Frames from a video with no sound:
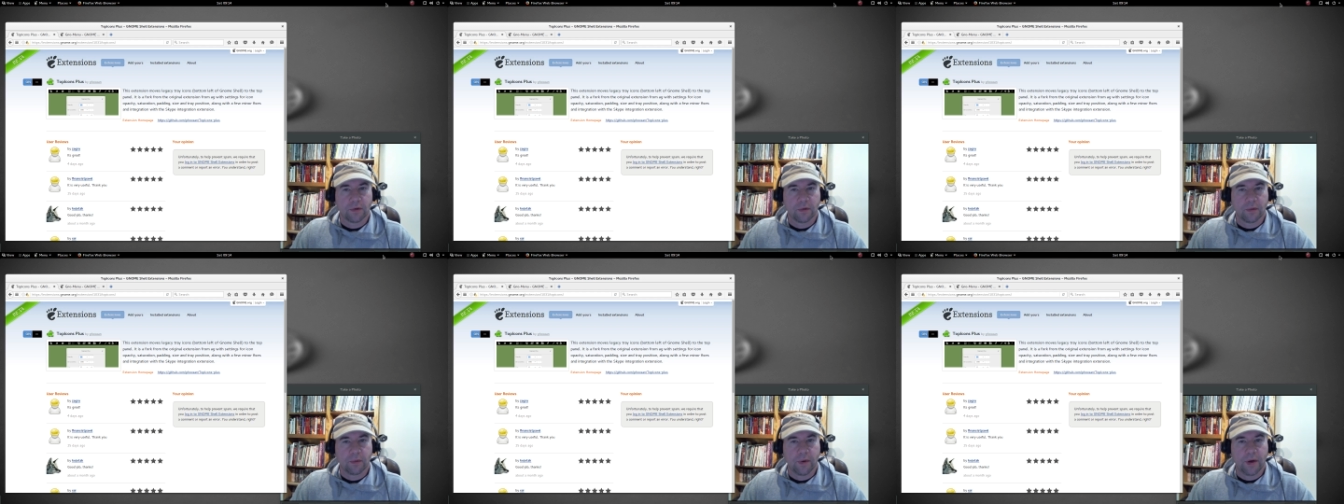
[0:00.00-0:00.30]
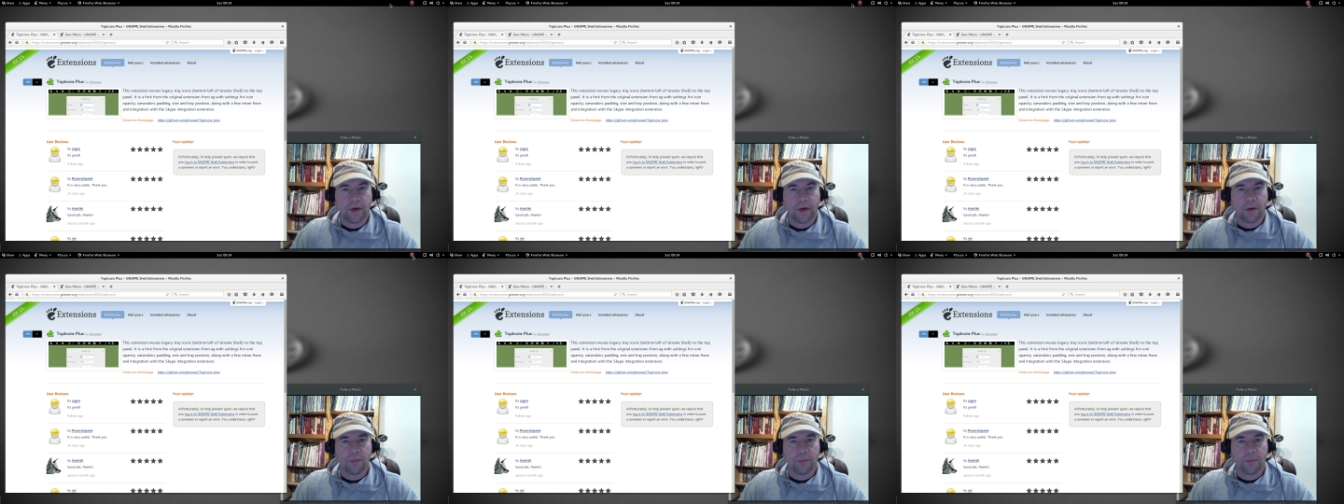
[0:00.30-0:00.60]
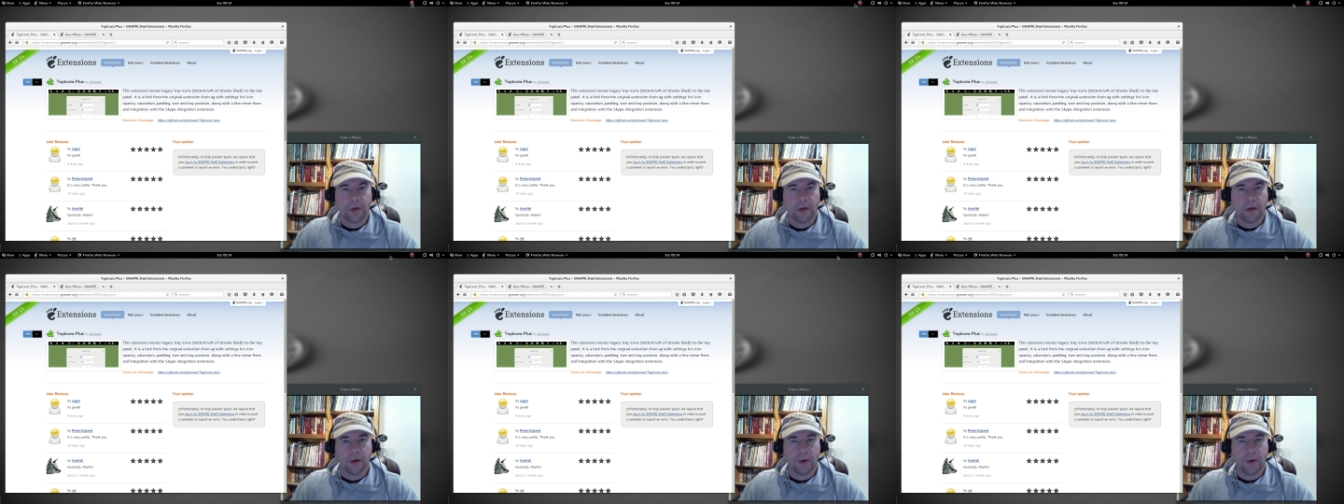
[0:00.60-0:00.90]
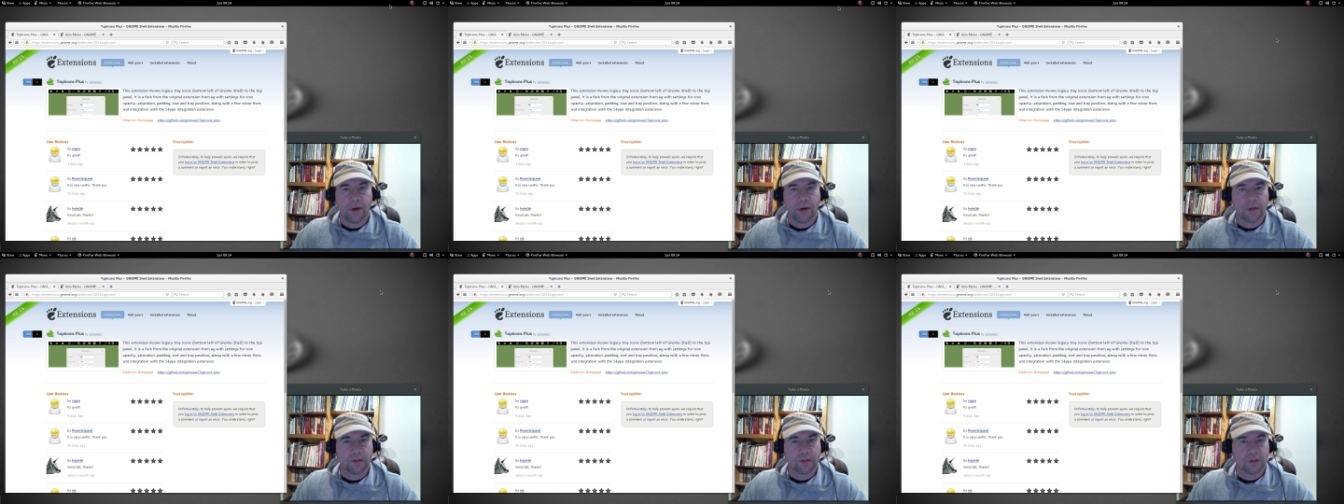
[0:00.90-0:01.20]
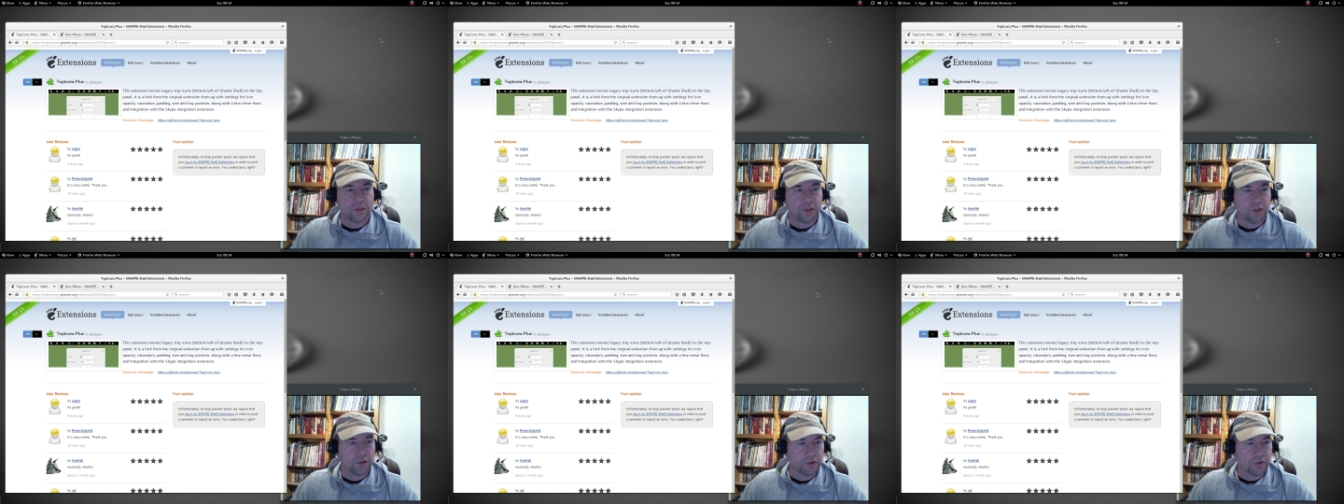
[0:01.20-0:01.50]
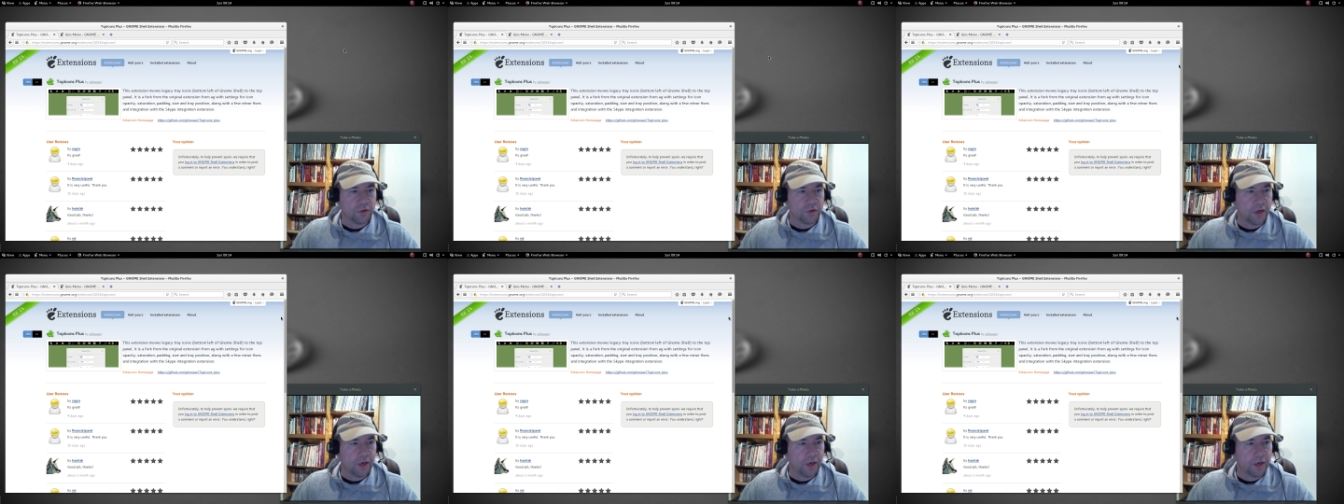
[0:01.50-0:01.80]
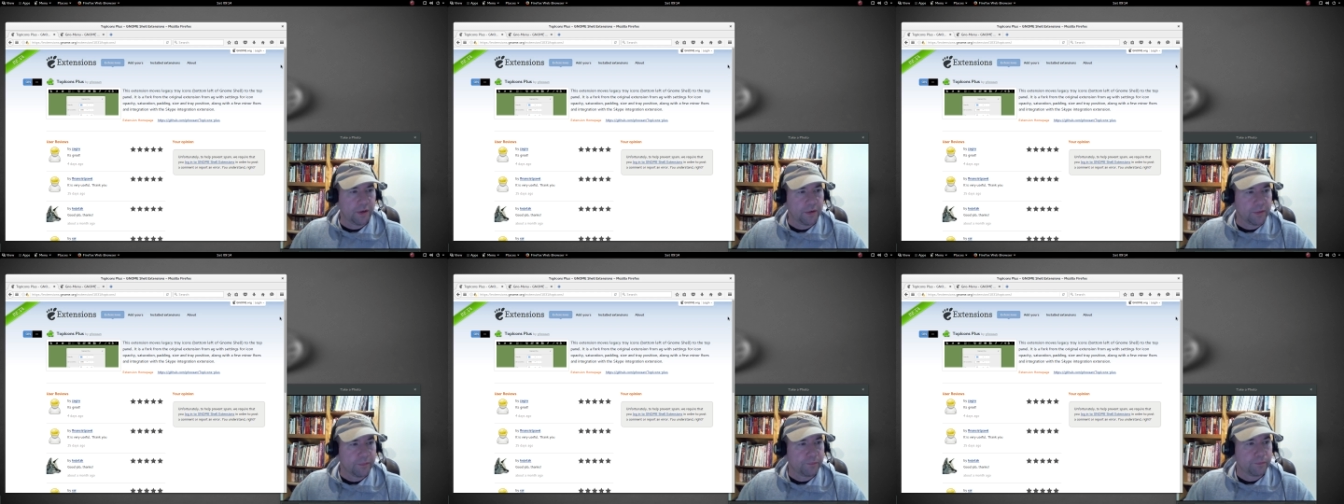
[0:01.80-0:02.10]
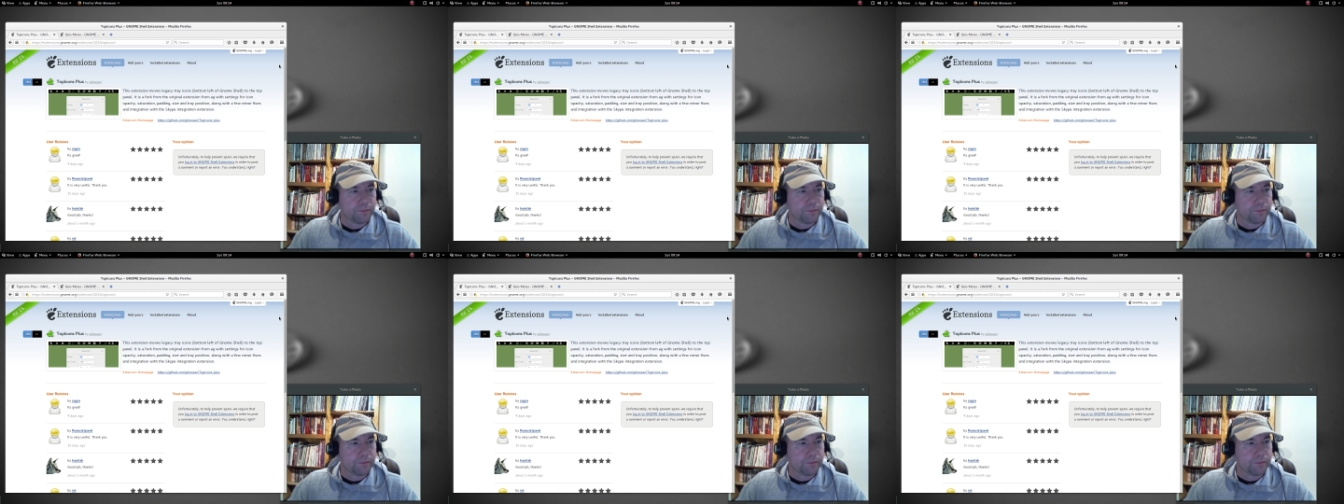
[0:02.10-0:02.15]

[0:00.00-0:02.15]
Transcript: right up here, right next to your tray.